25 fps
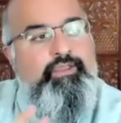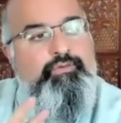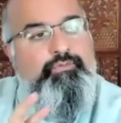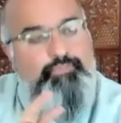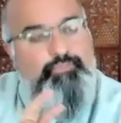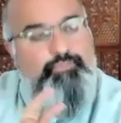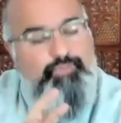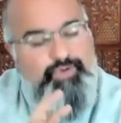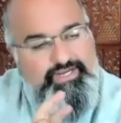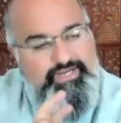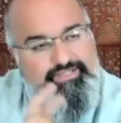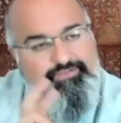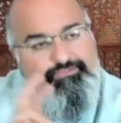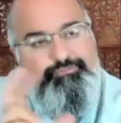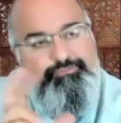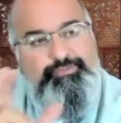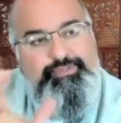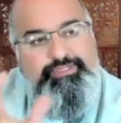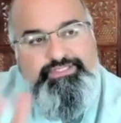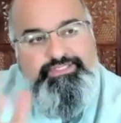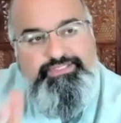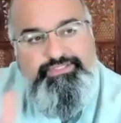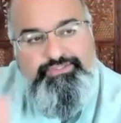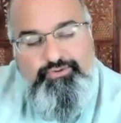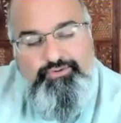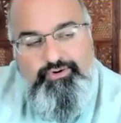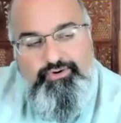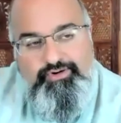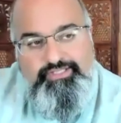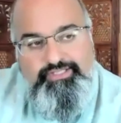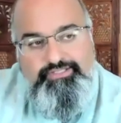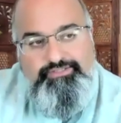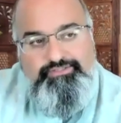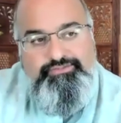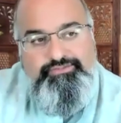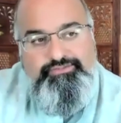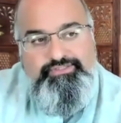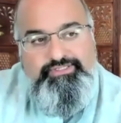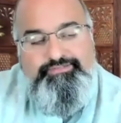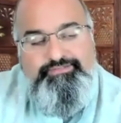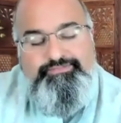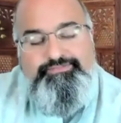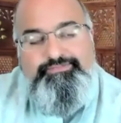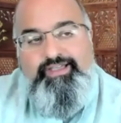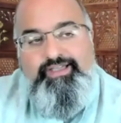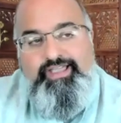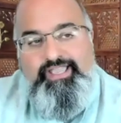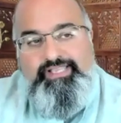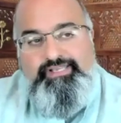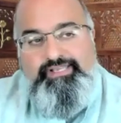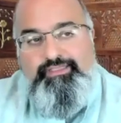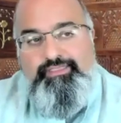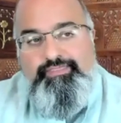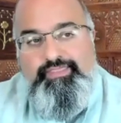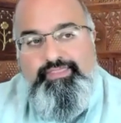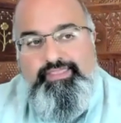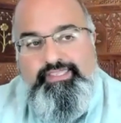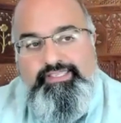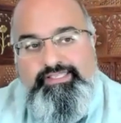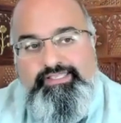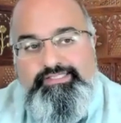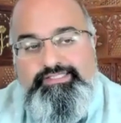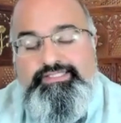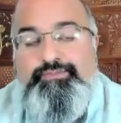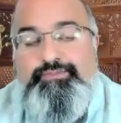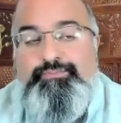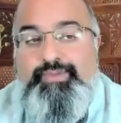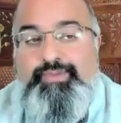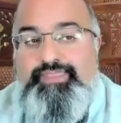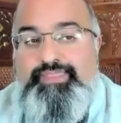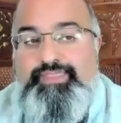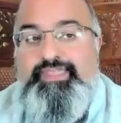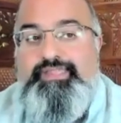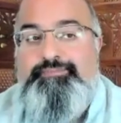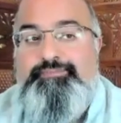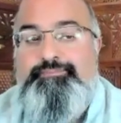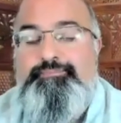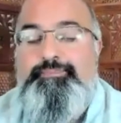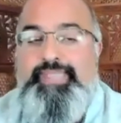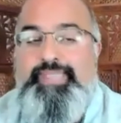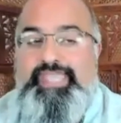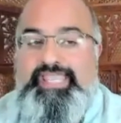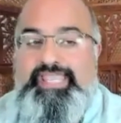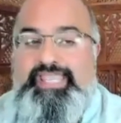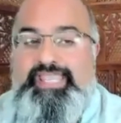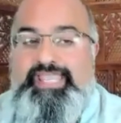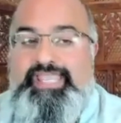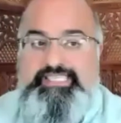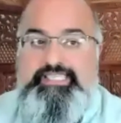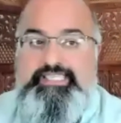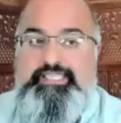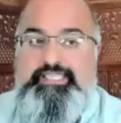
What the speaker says: What if we started to define things the way that many